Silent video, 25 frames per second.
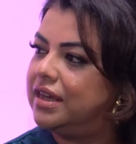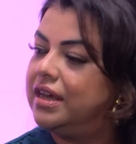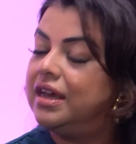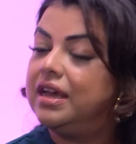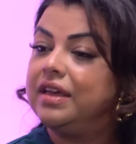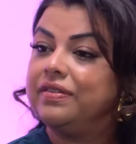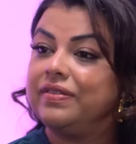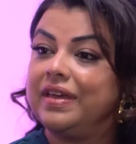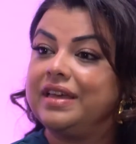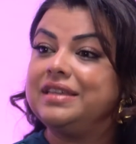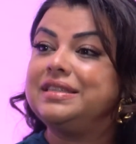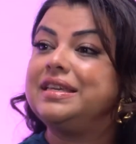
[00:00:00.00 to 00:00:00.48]

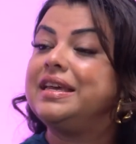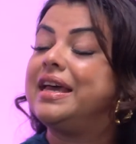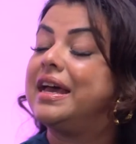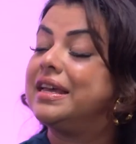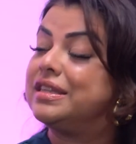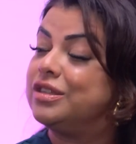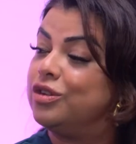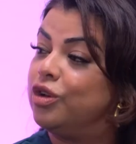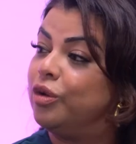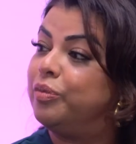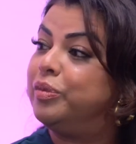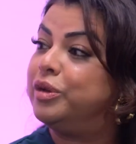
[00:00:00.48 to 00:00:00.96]
Yes. They see it
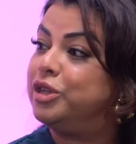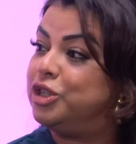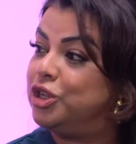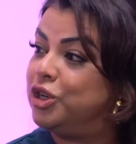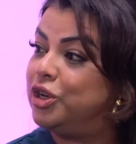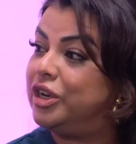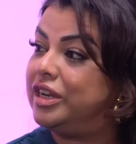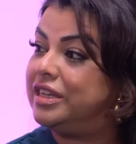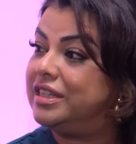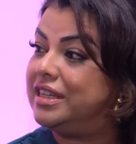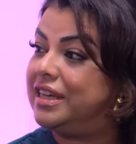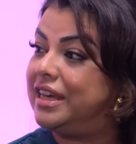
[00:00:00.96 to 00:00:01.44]
as an
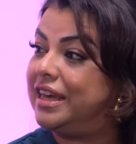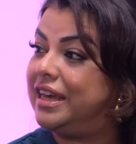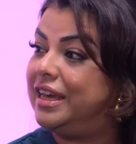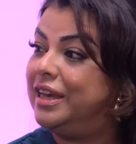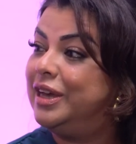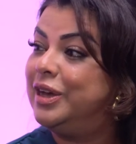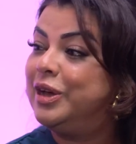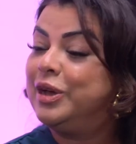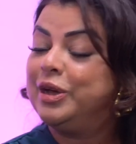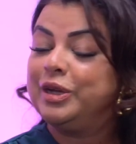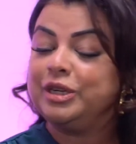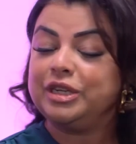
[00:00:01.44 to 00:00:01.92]
opportunity
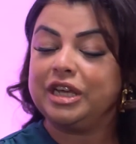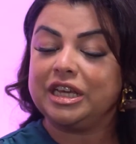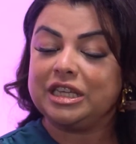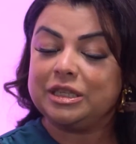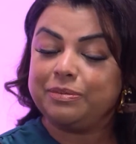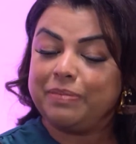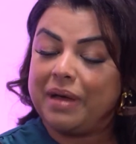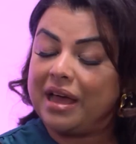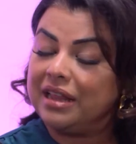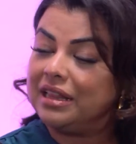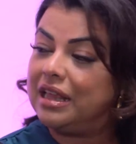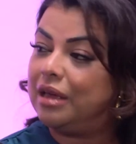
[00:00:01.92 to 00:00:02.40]
to
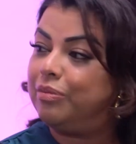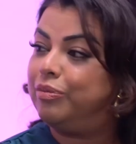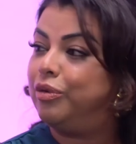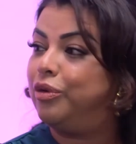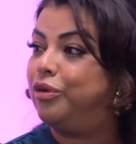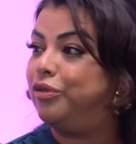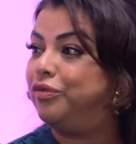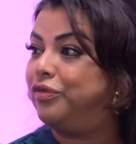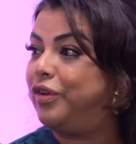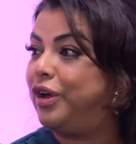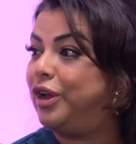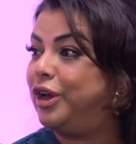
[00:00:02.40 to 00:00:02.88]
expand their
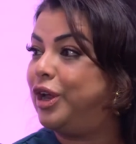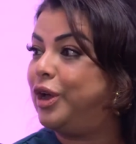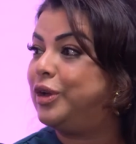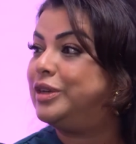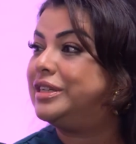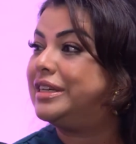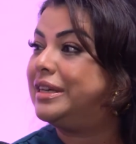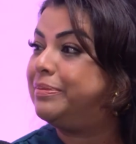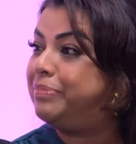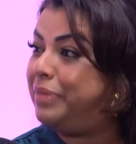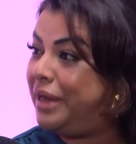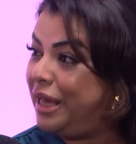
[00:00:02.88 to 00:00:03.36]
portfolio,
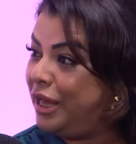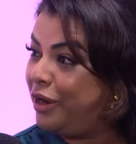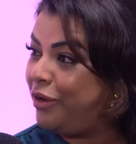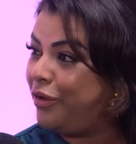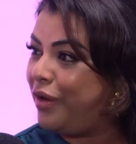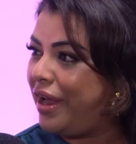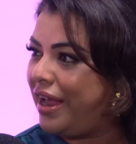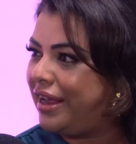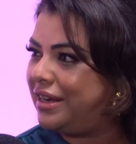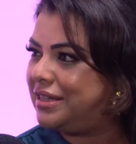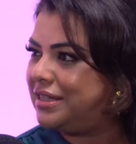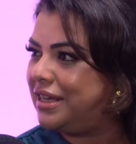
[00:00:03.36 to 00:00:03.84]
to be
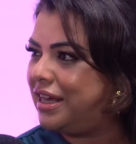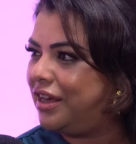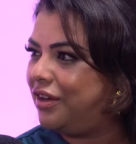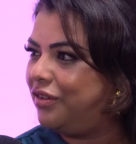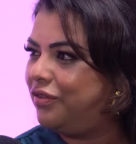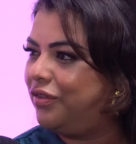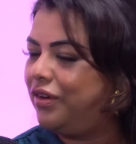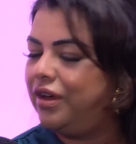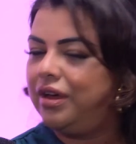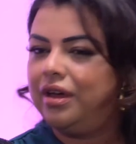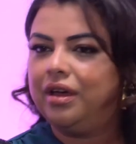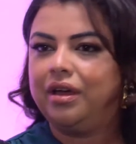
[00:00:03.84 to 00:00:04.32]

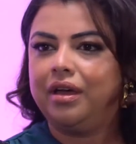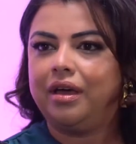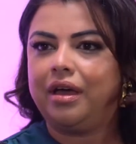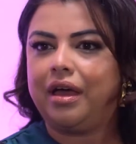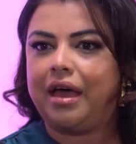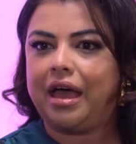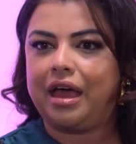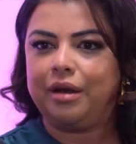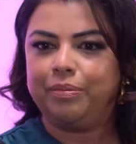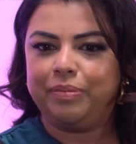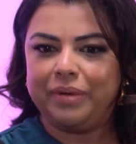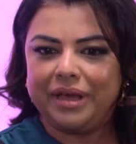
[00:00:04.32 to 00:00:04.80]
creative
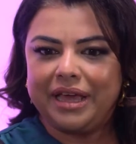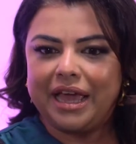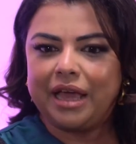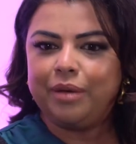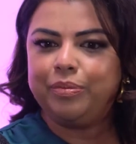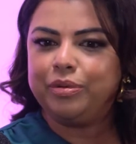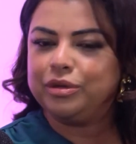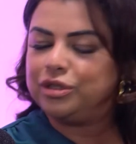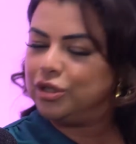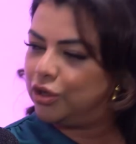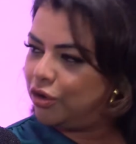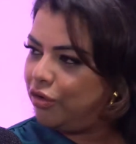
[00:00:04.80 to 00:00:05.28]
and be
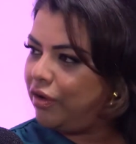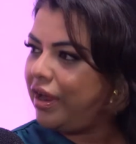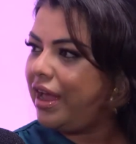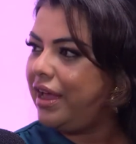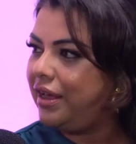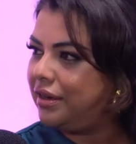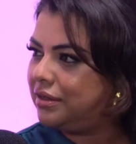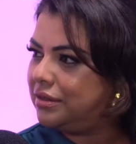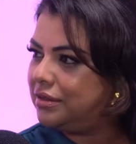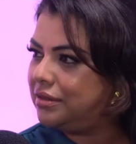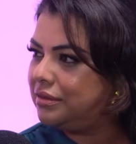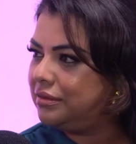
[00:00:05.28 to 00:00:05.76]
able to
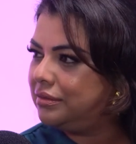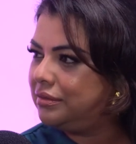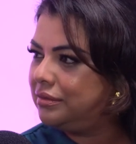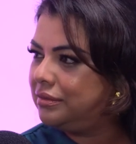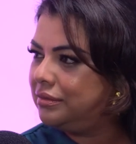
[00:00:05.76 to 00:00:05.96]
create.